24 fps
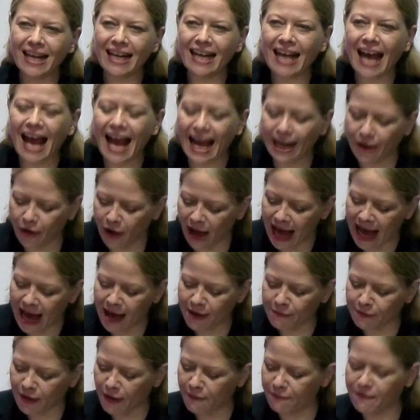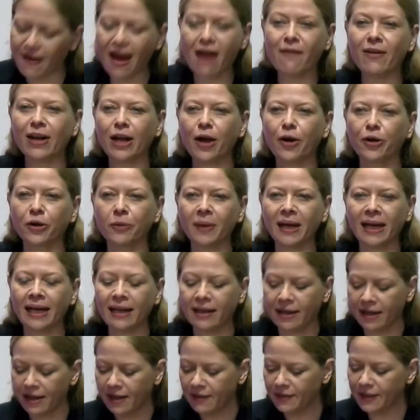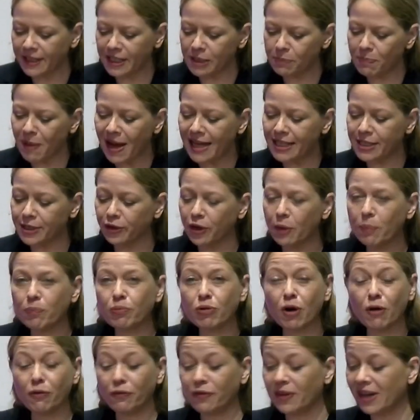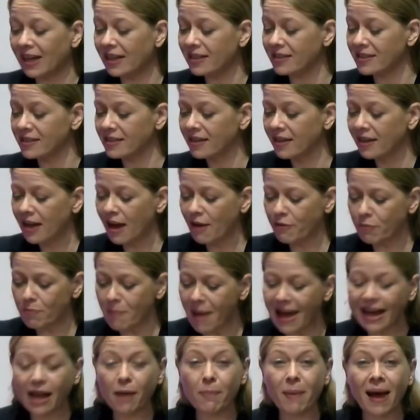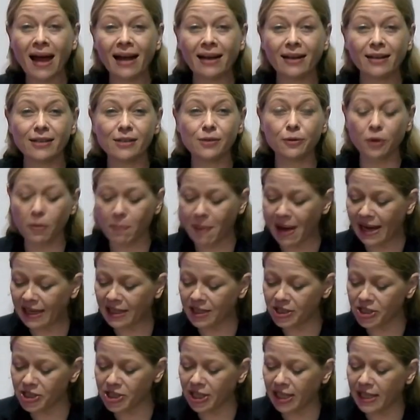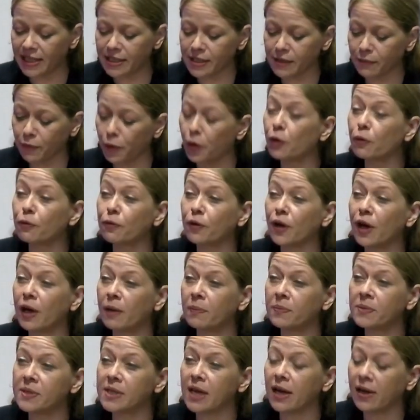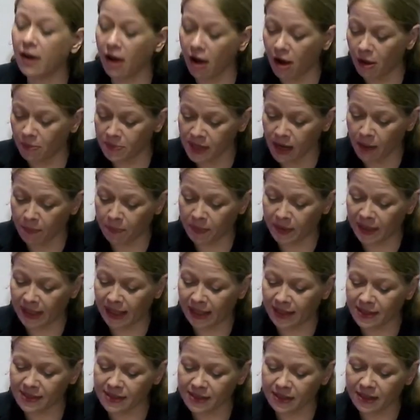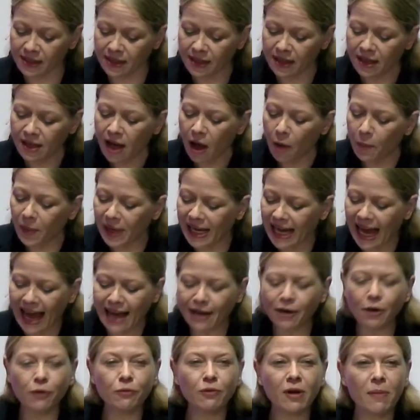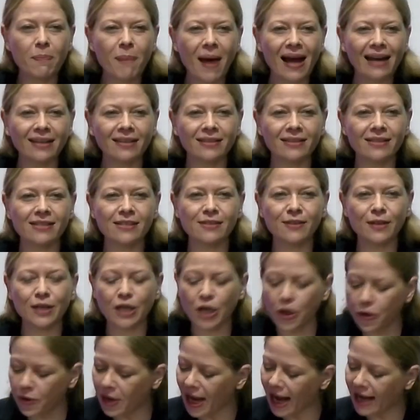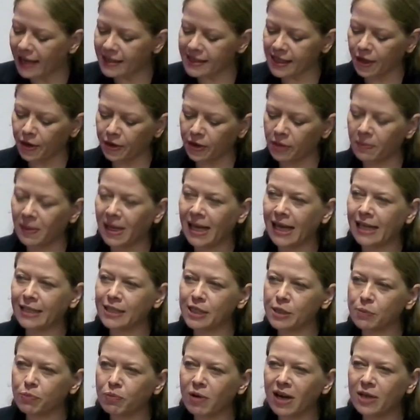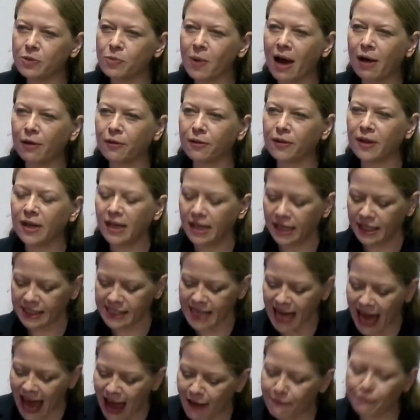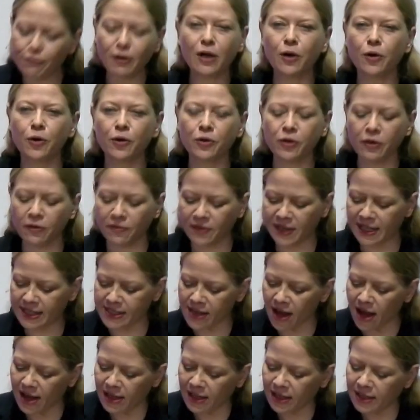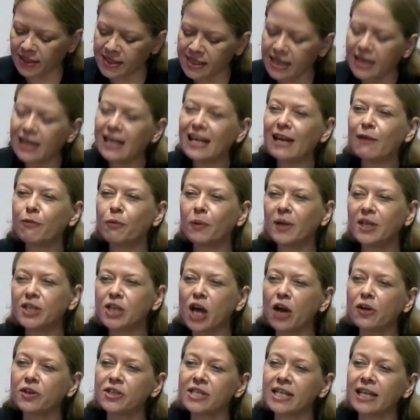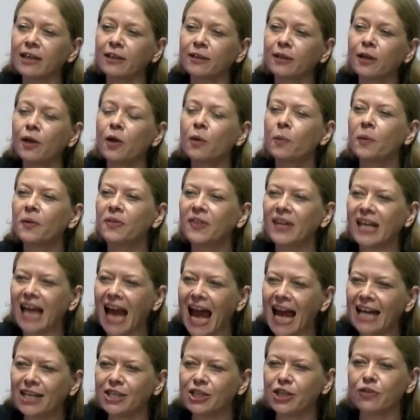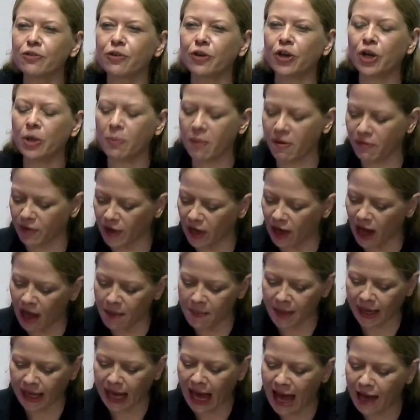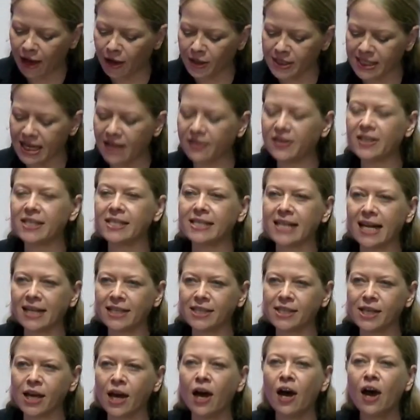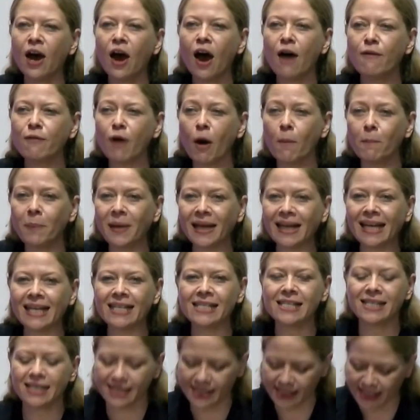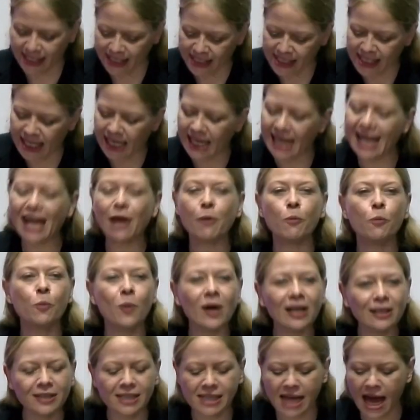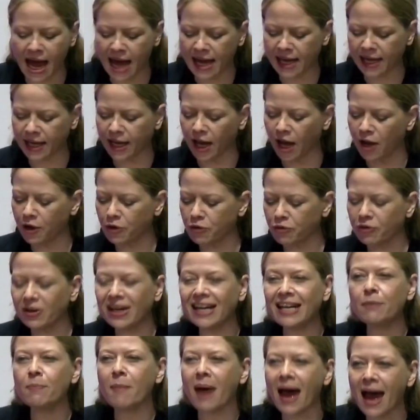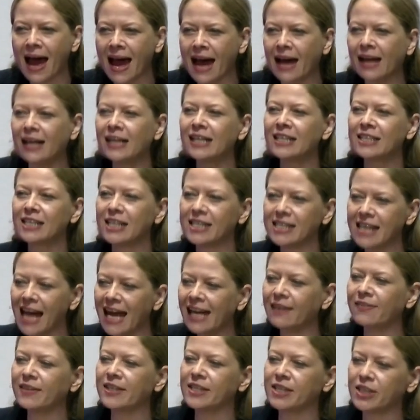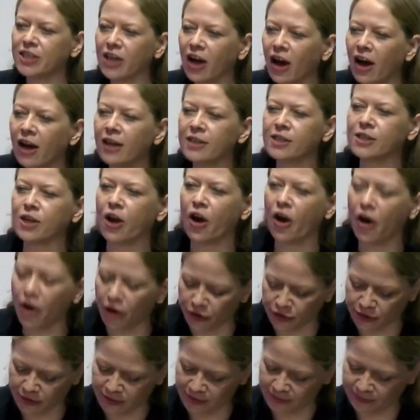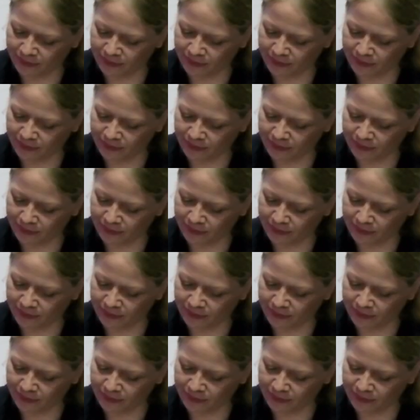cannot have a fair economy that is based on the profits of mega banks or the balance sheets of oil firms and arms companies. And we cannot rebalance the UK's economy and spread wealth to every corner of these islands if we don't deal with the engine room of climate chaos at the centre of our biggest city. It will take a Green Mayor to take this task on.